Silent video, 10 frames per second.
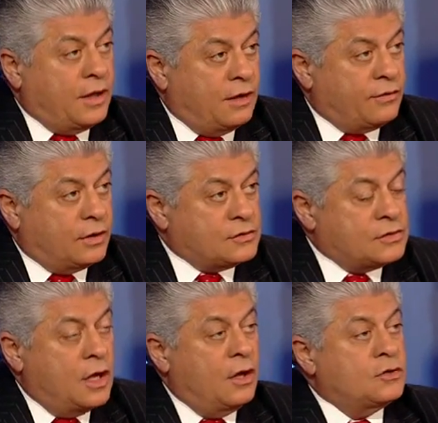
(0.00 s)

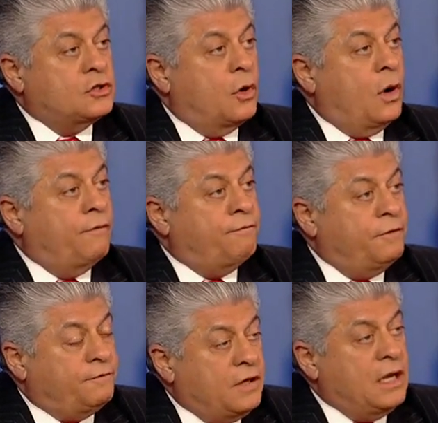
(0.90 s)
evidence. So of
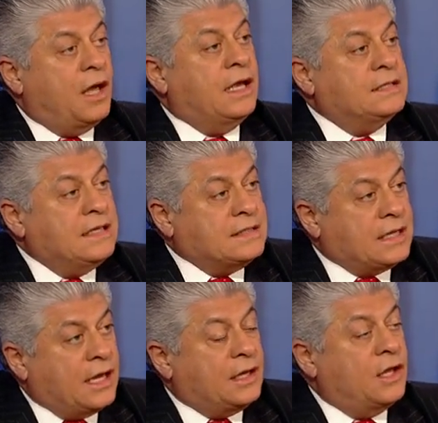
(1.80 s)
59
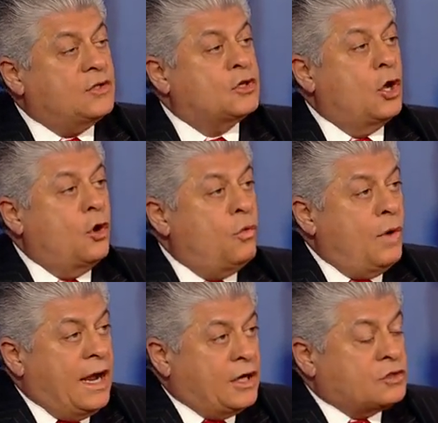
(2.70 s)
detainees who
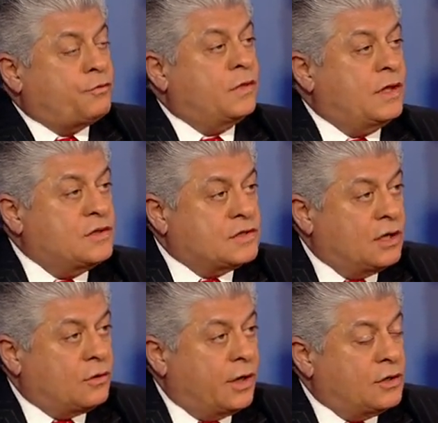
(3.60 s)
asked for these
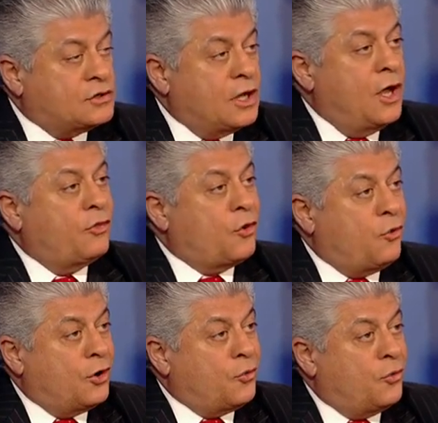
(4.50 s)
hearings, the
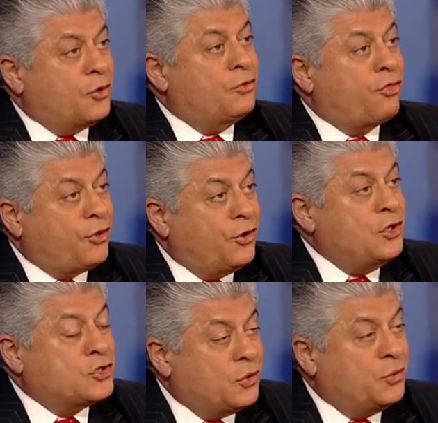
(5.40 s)
court ordered
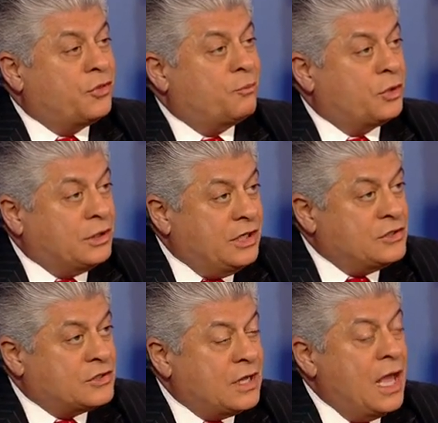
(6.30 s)
32 of them
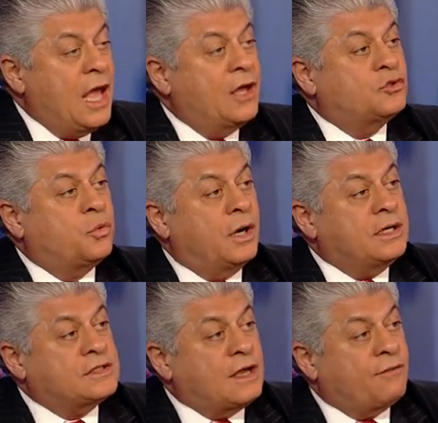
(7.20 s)
released and
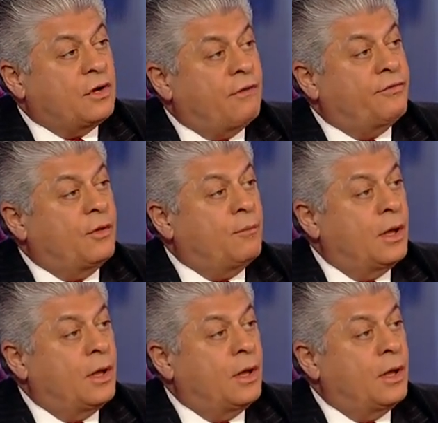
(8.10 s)
27 of them